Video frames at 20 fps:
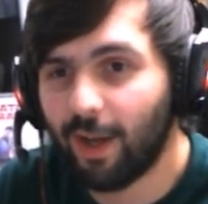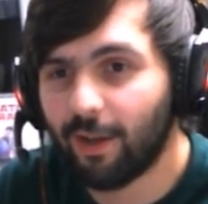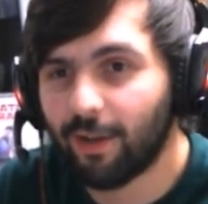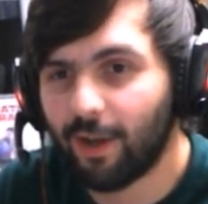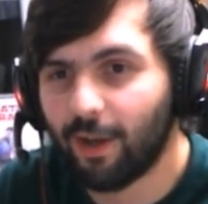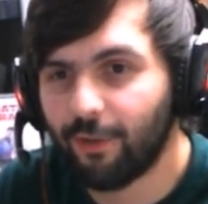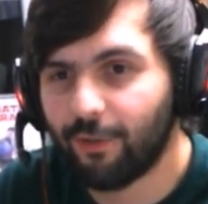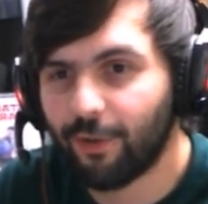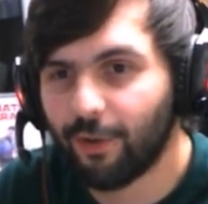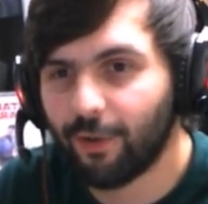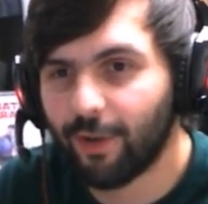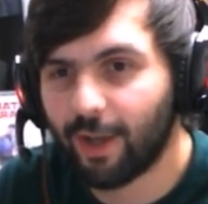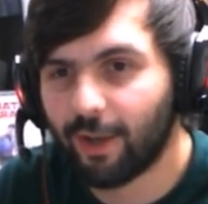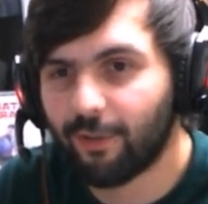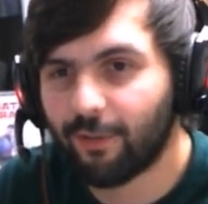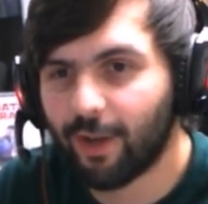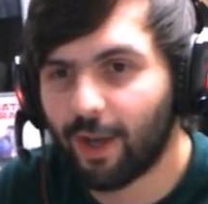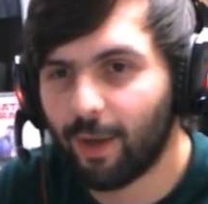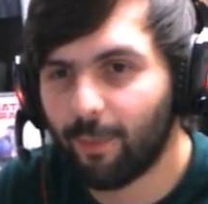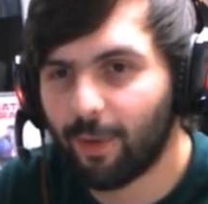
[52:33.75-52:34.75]
until
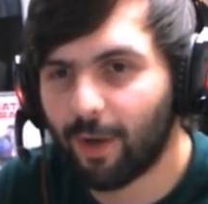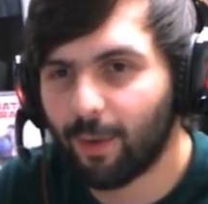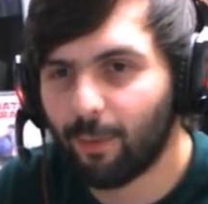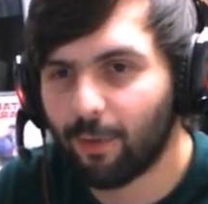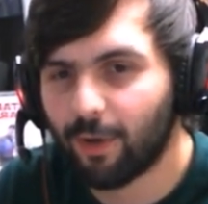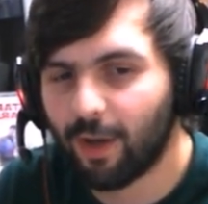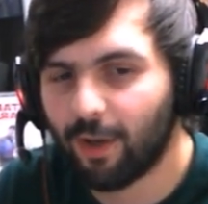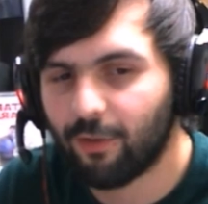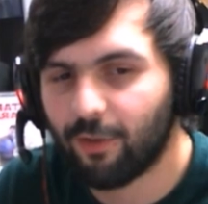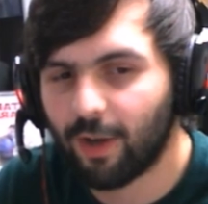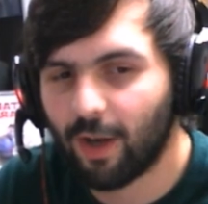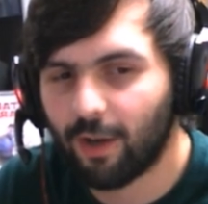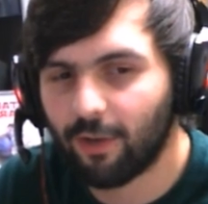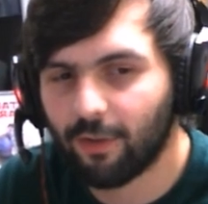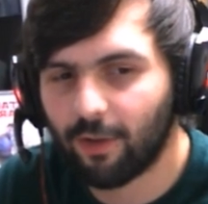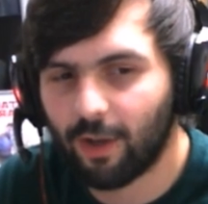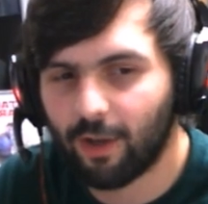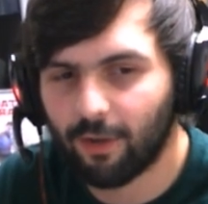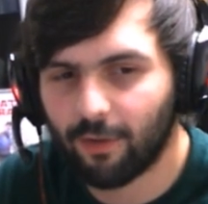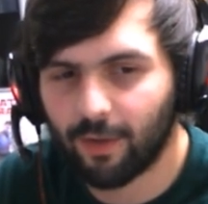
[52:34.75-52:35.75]
next time, I will catch you guys
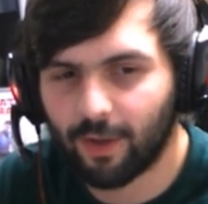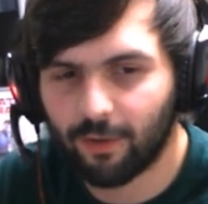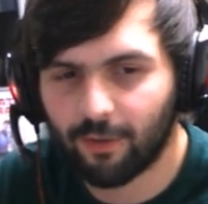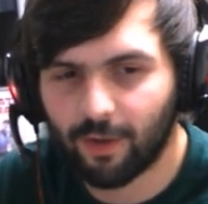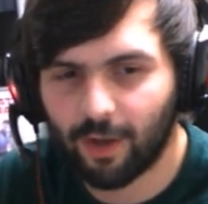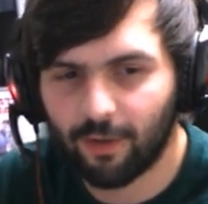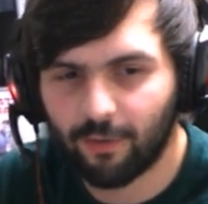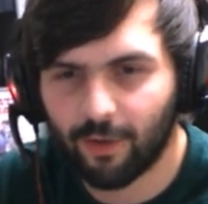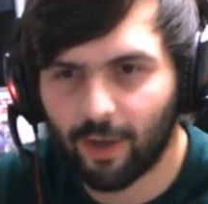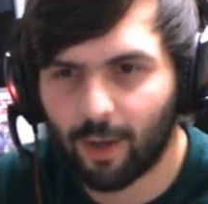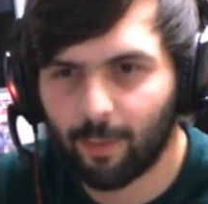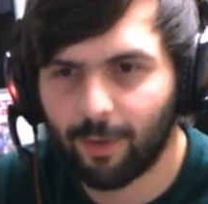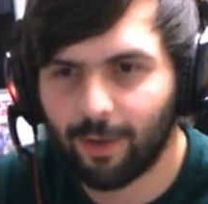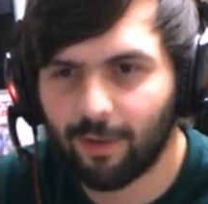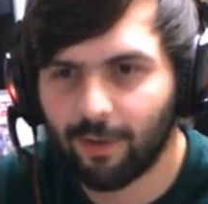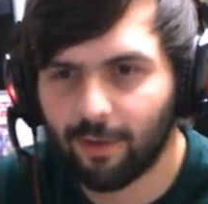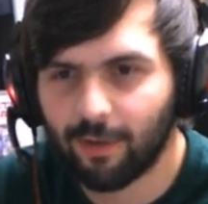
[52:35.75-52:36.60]
later. Thanks again, Tommy.